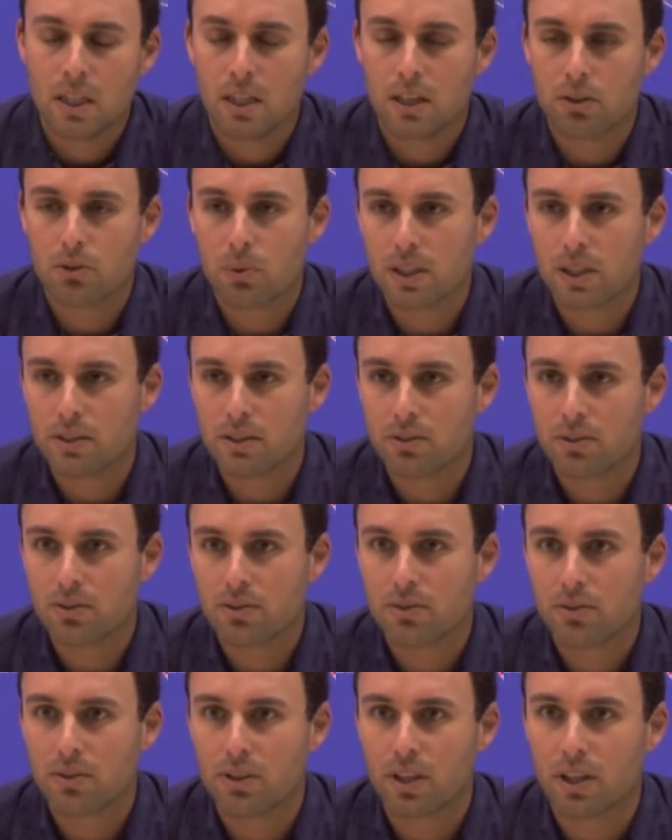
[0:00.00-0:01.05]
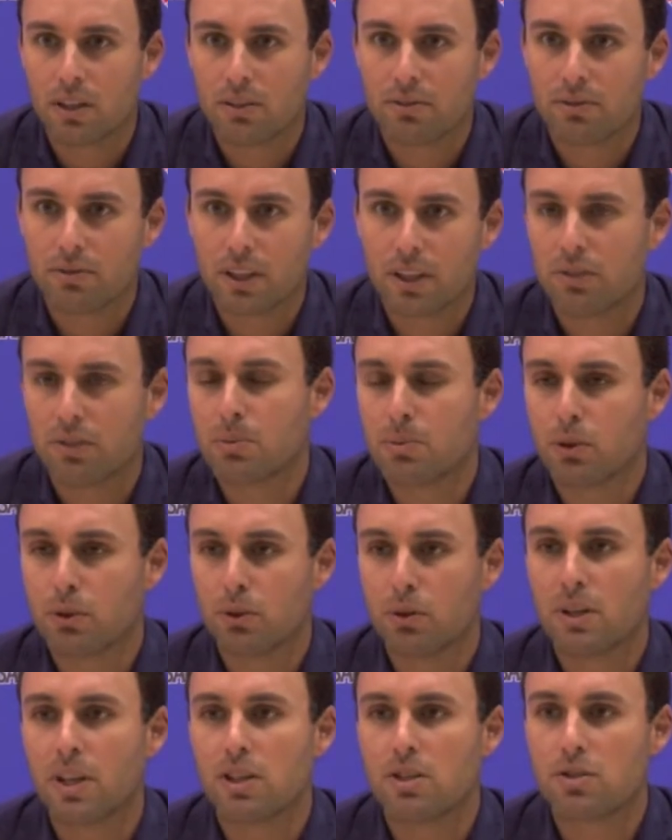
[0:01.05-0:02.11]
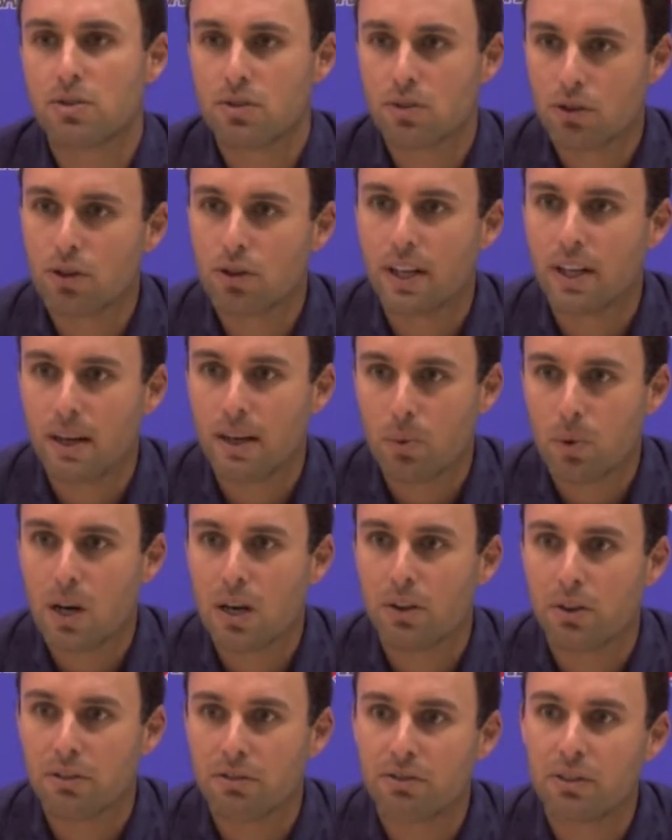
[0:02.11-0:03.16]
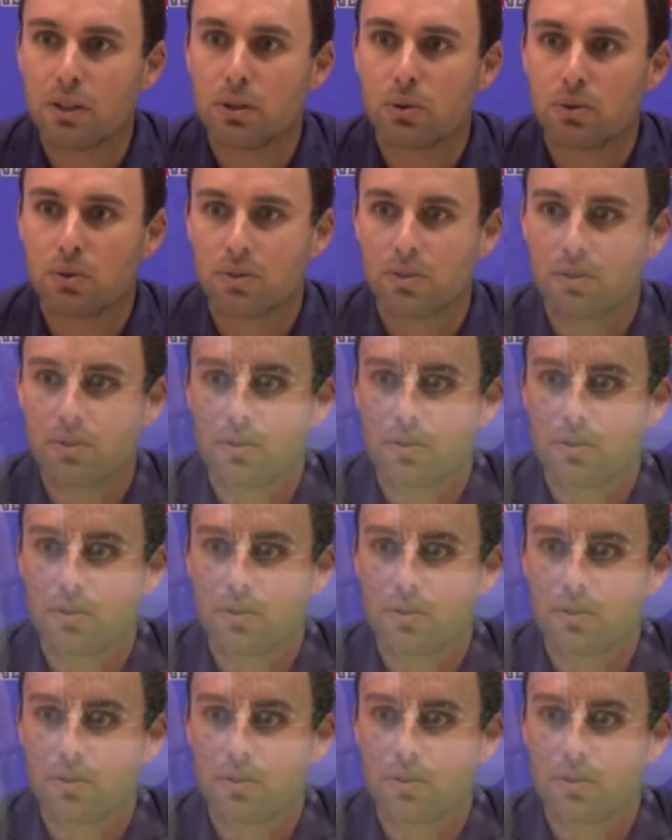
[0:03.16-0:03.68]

as well as uh, find some other locations to train at while the fields